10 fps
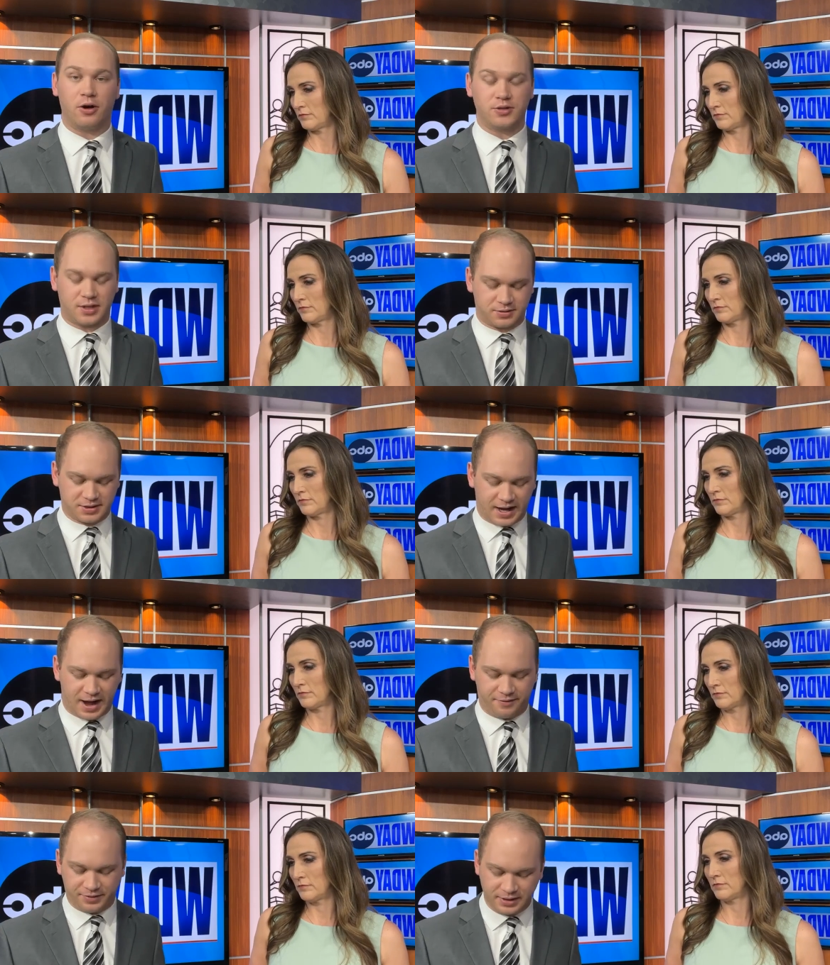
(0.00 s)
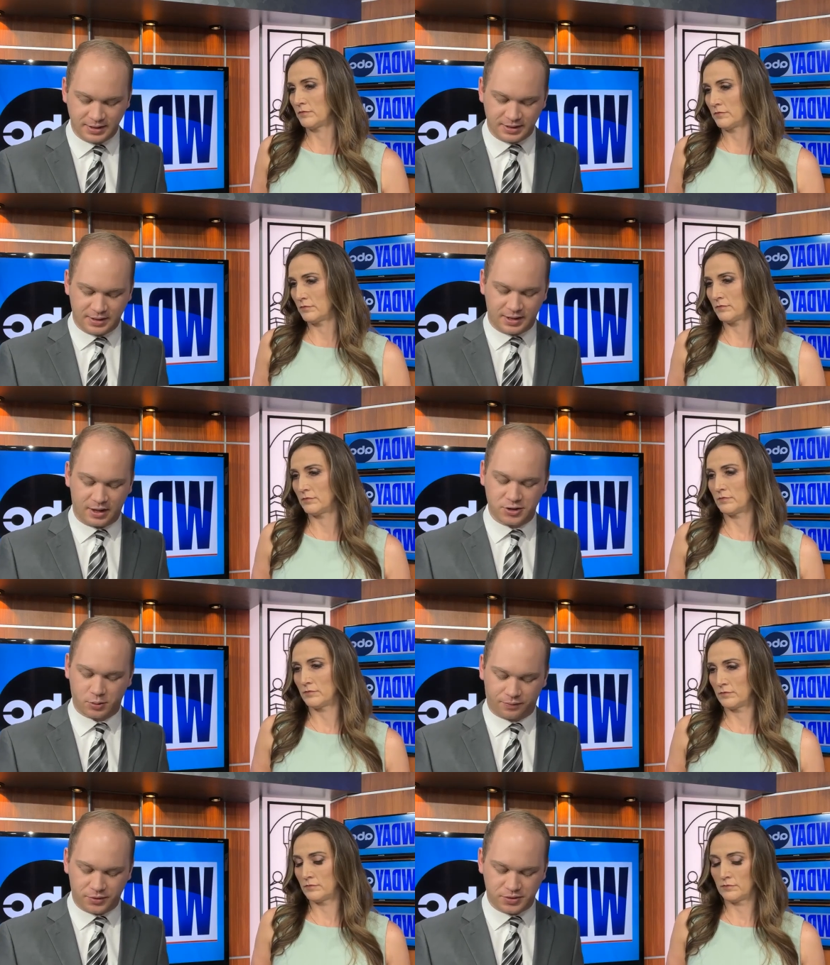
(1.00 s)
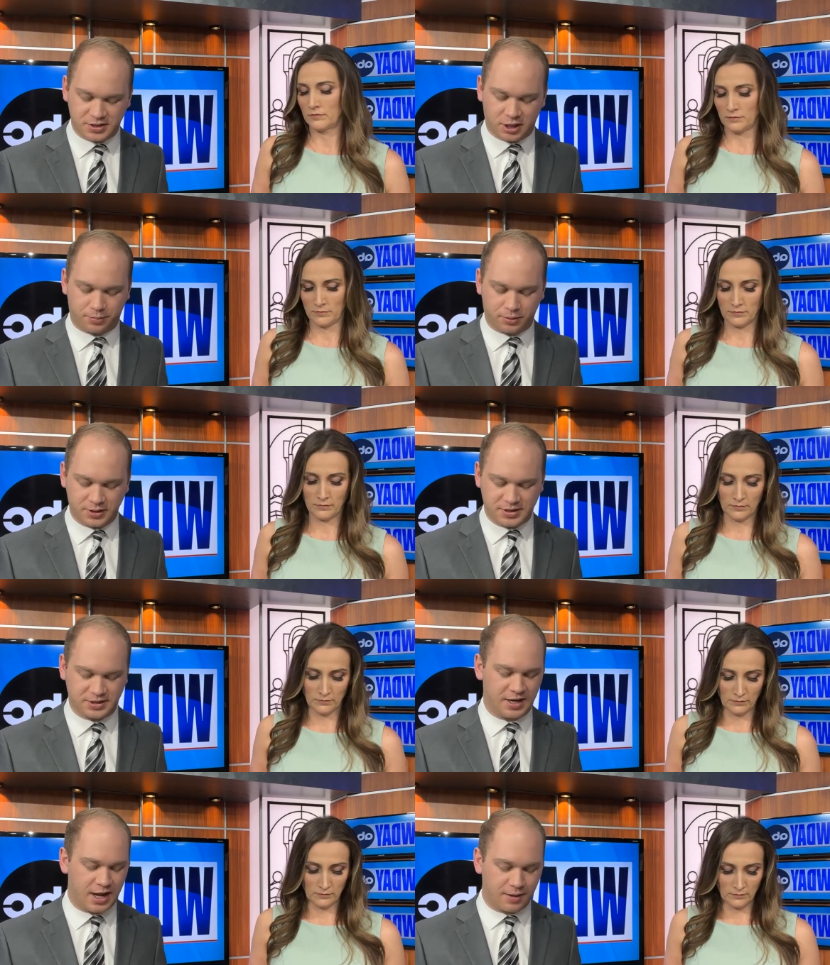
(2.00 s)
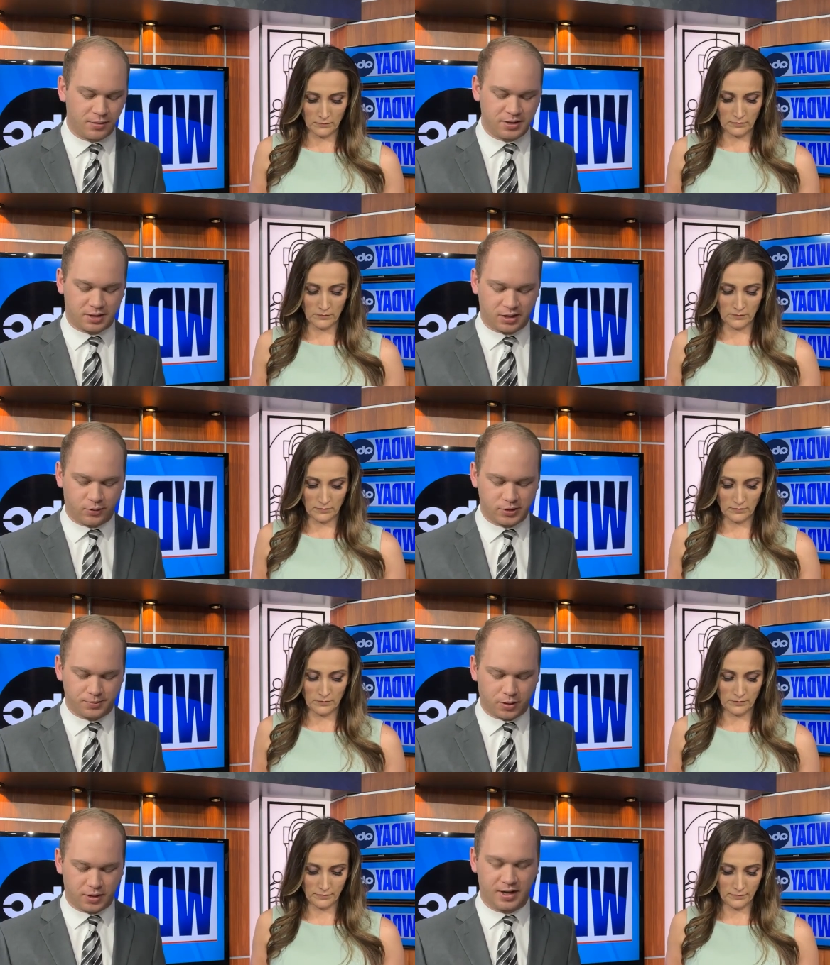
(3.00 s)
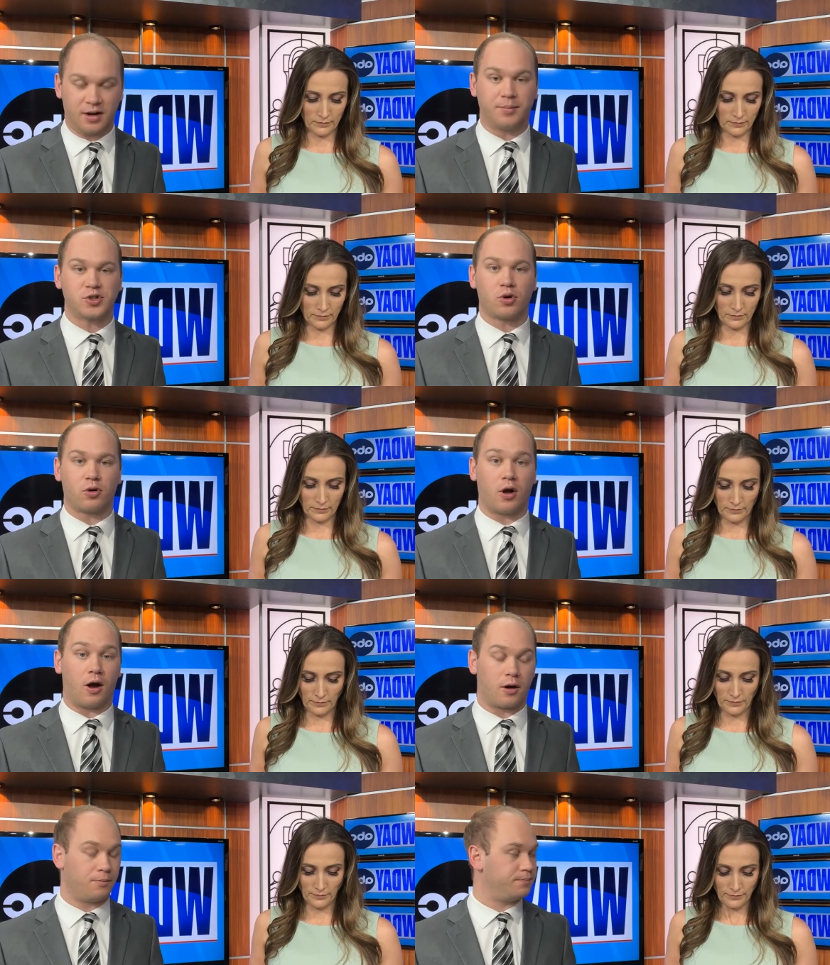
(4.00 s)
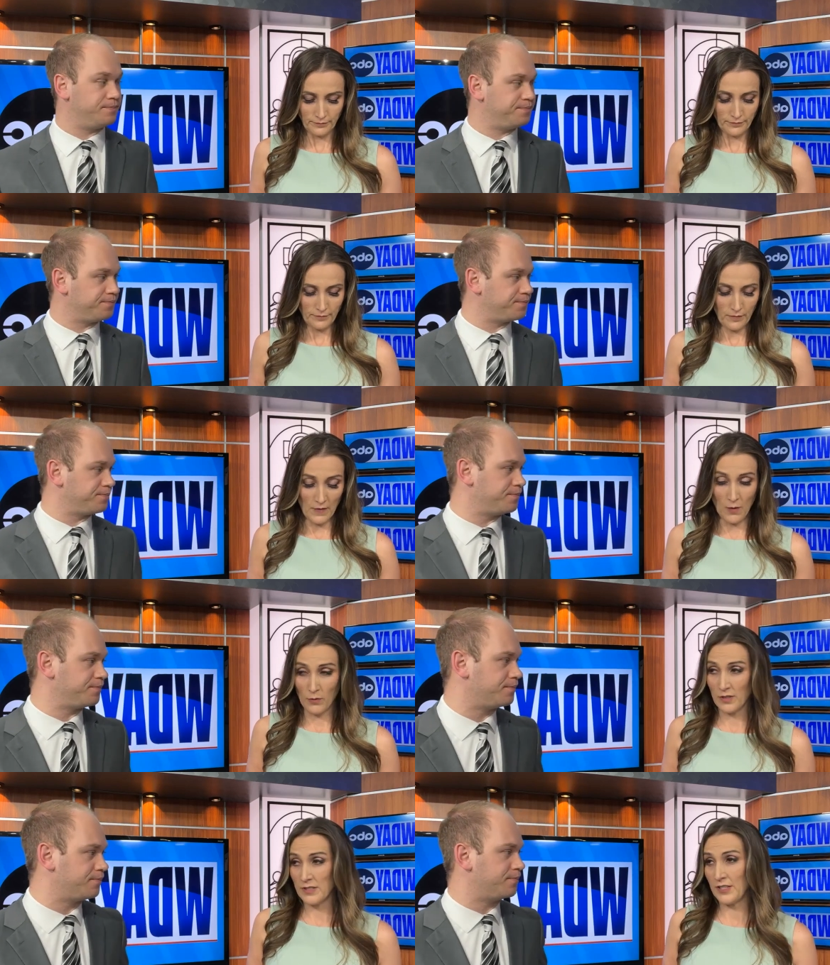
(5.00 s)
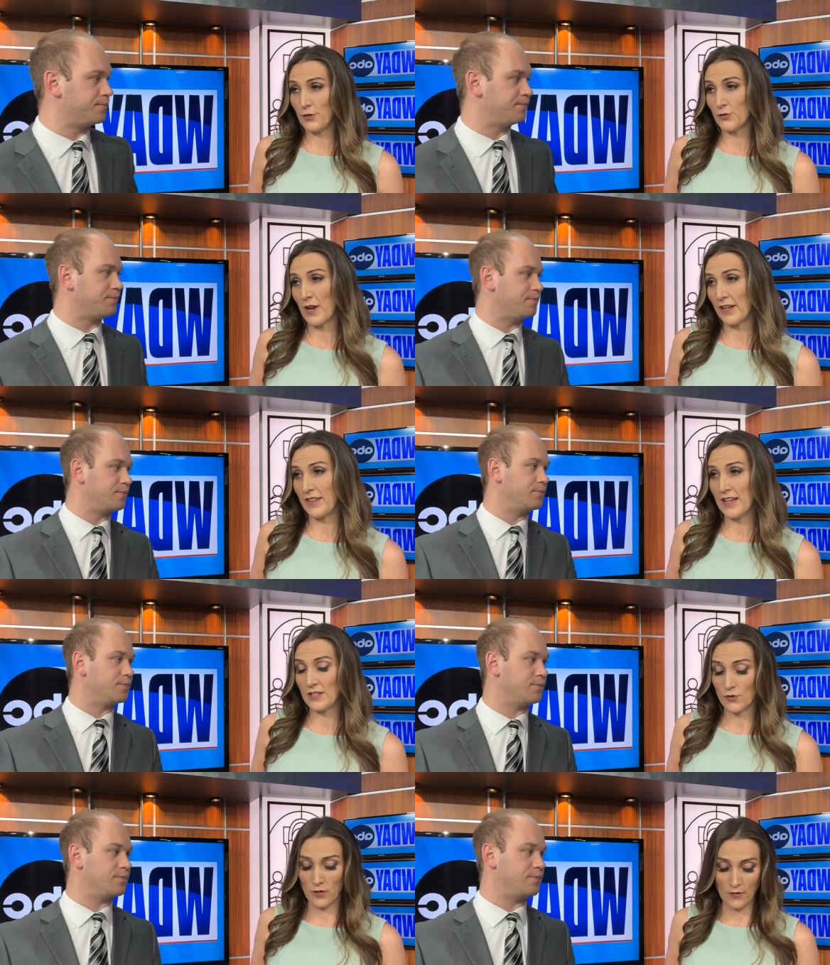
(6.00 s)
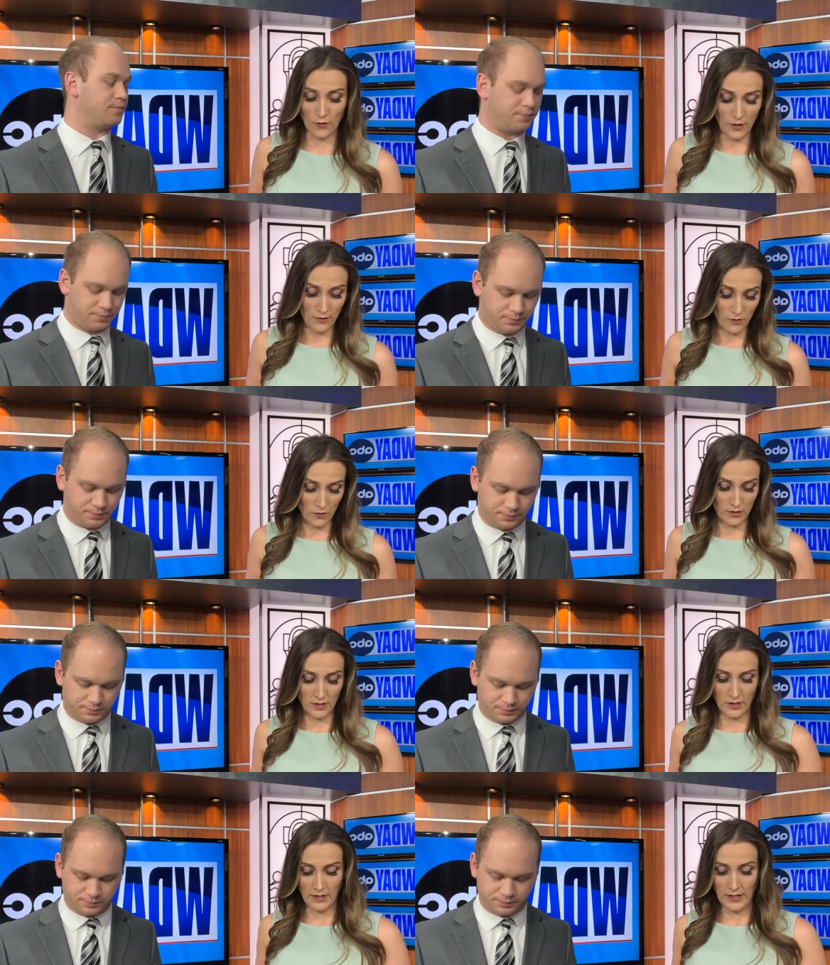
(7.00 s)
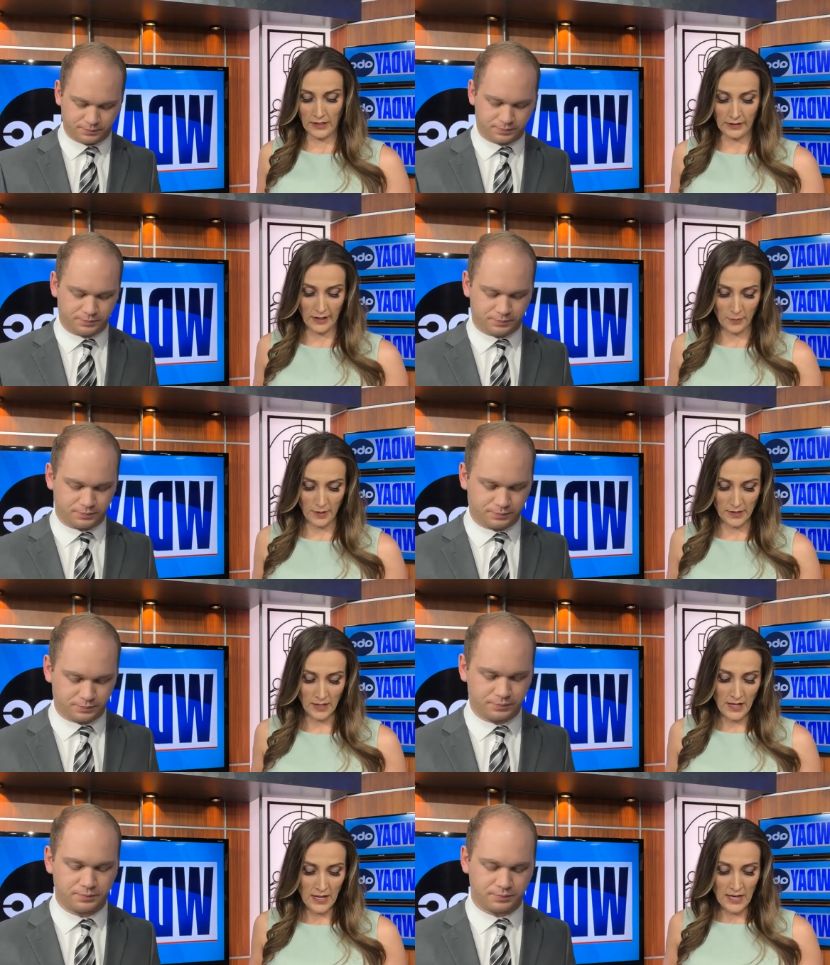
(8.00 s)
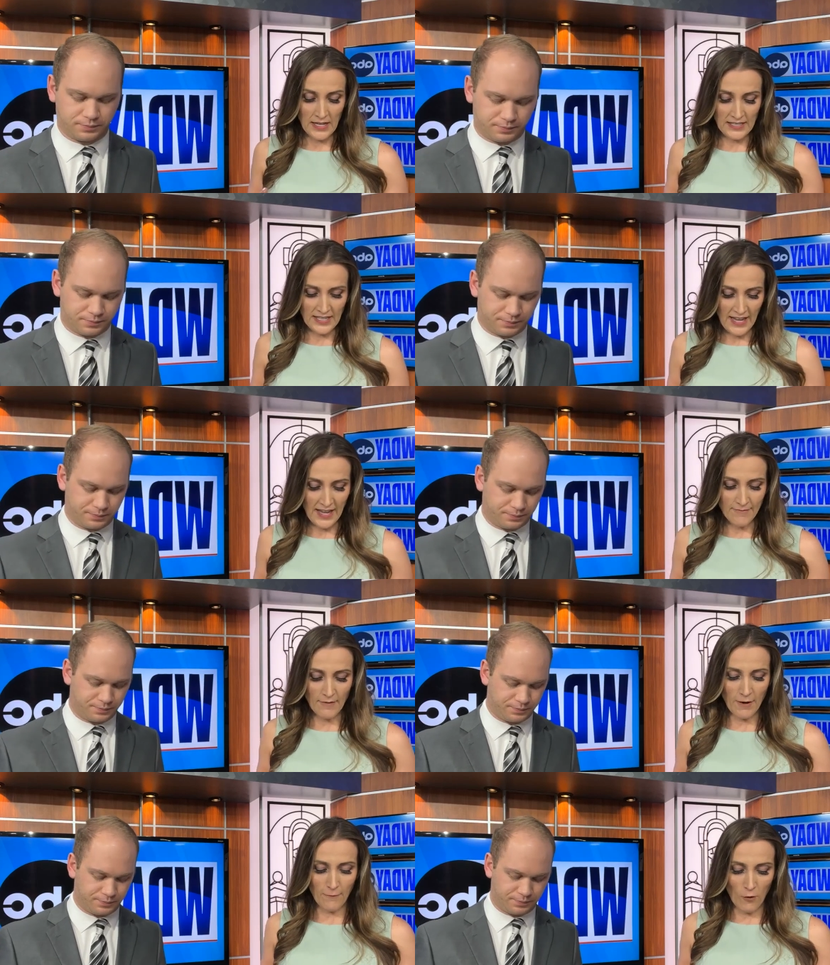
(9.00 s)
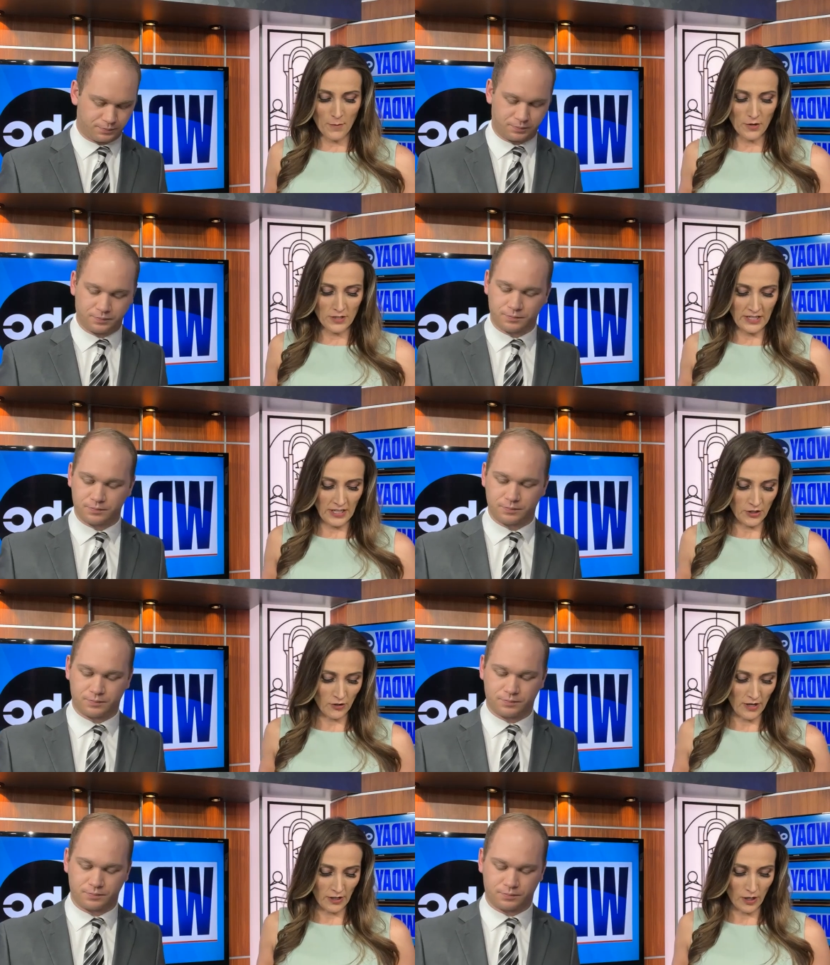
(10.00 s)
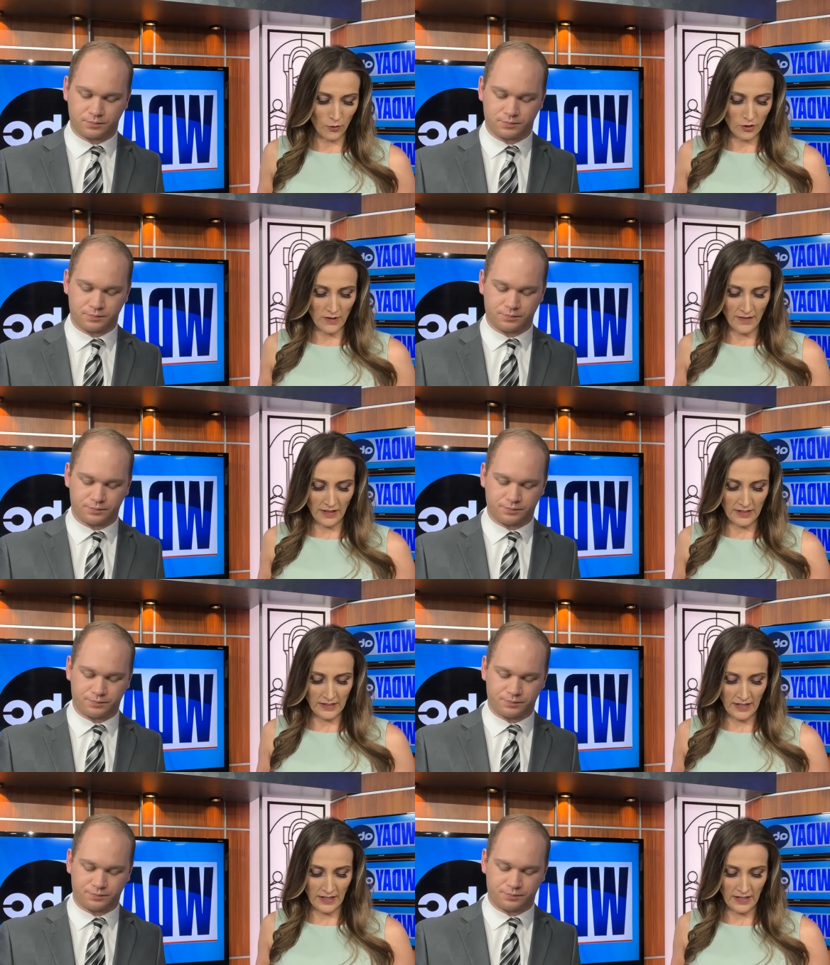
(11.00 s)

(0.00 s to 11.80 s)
Speaker 1: the hotel staff. He also refused to tell police his name until he was put in a patrol car.
Speaker 2: Continue tracking that story for you, of course, uh, getting a lot of buzz. Today, a former teacher and coach at Valley